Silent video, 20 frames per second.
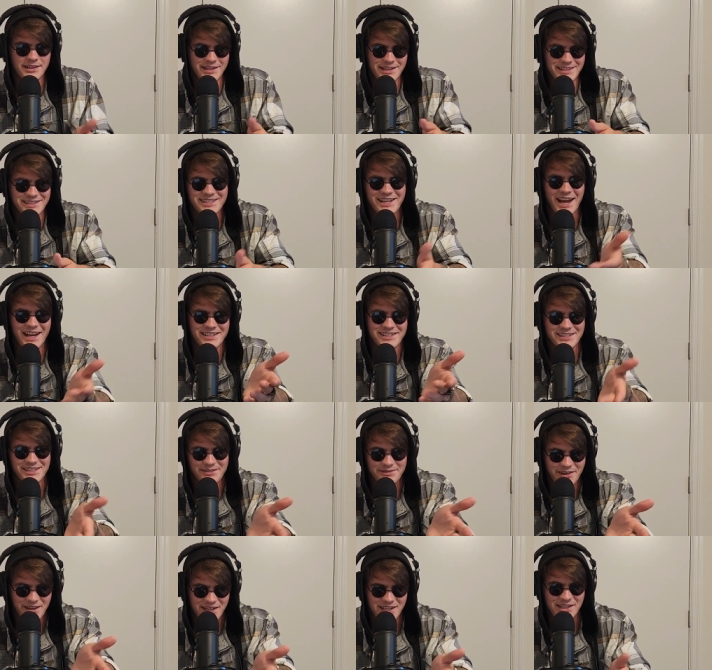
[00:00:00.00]
this guy's
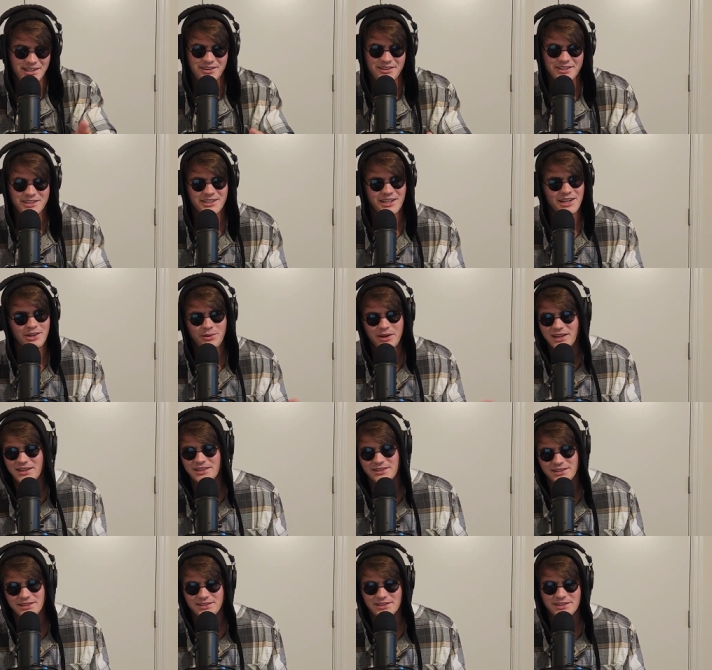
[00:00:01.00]
gonna fuck you, and you're like,
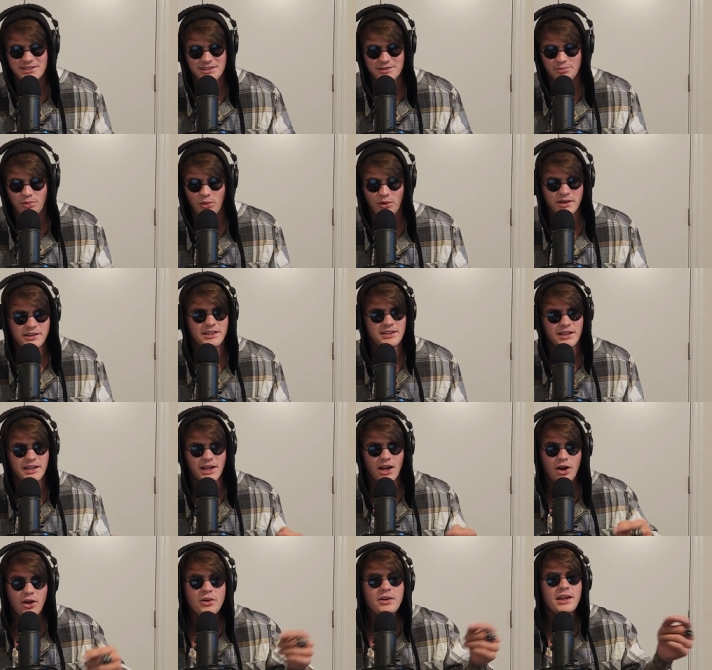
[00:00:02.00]
wait, this is porn. They're
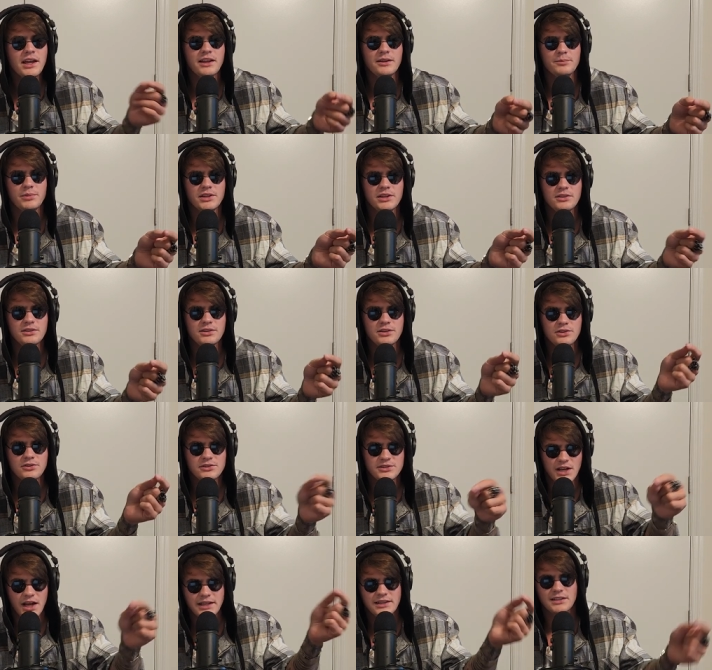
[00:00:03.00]
like, oh yeah, but you,
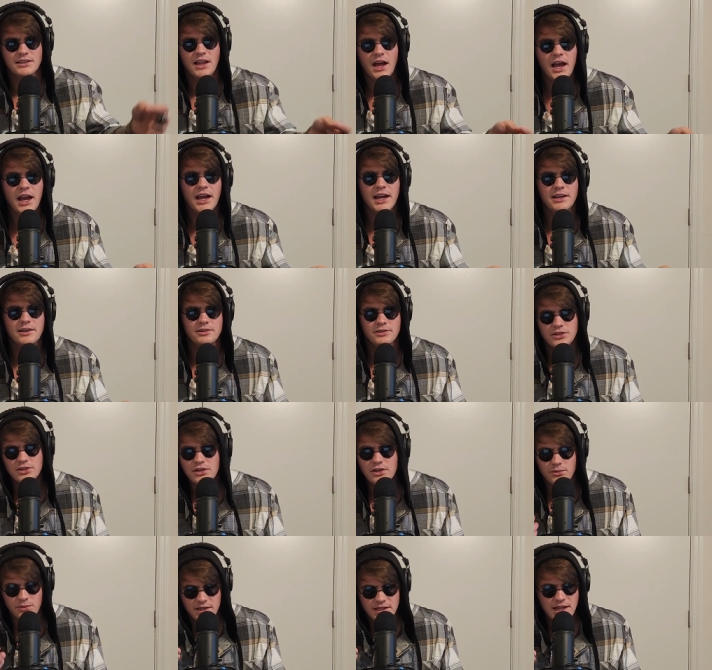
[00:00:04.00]
you signed the line.
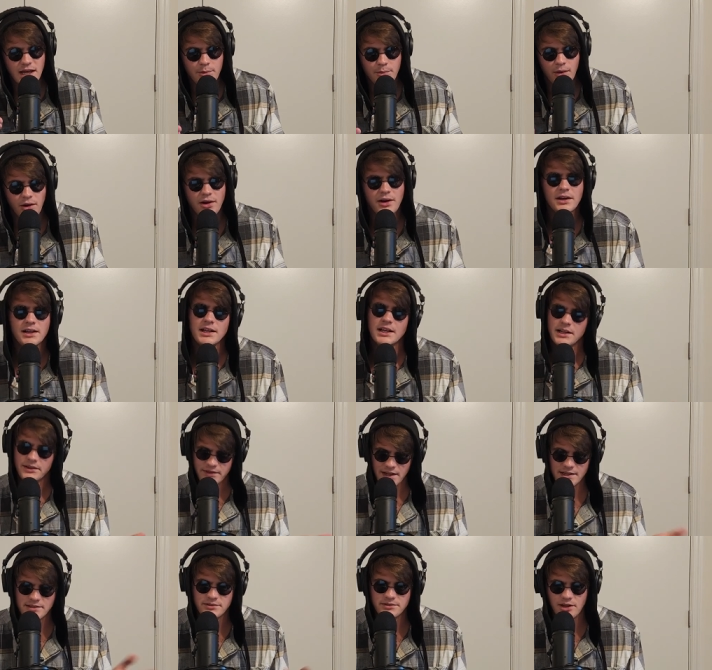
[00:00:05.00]
You didn't read that part.
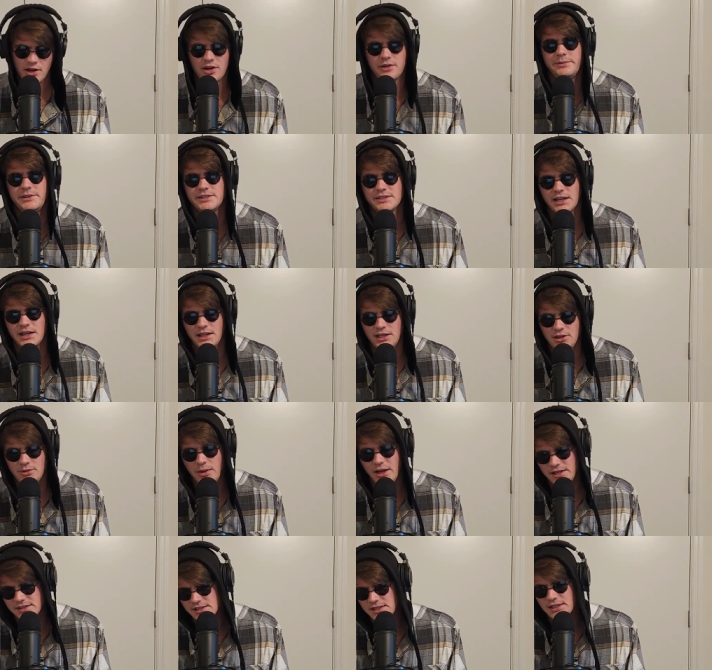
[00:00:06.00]
That's what the army's like.
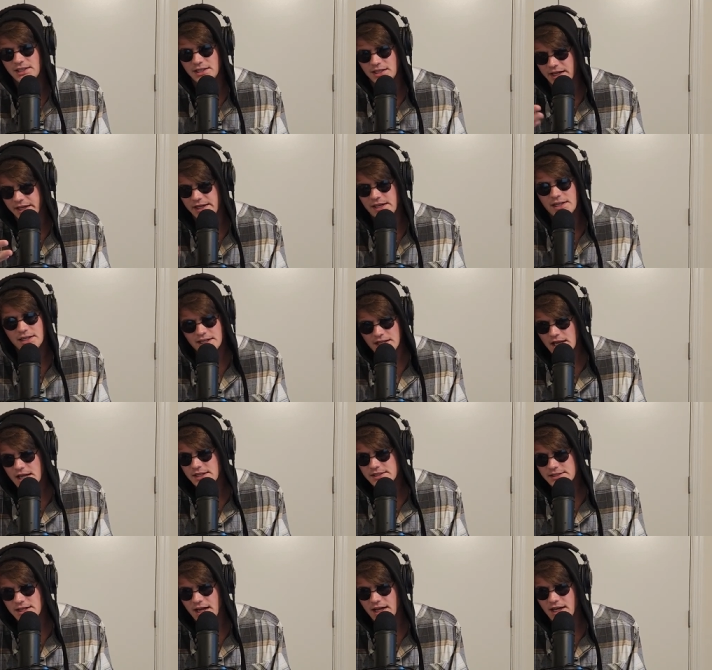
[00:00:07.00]
You basically like
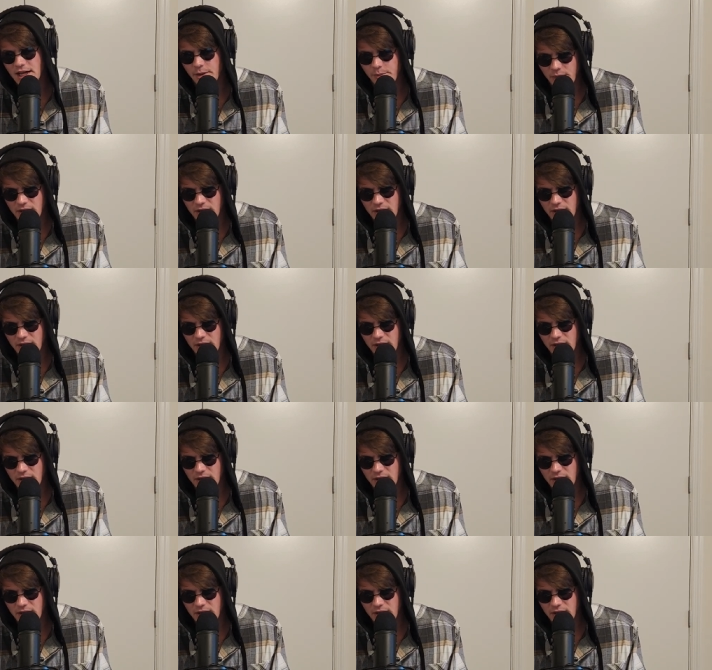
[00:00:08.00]
sign up,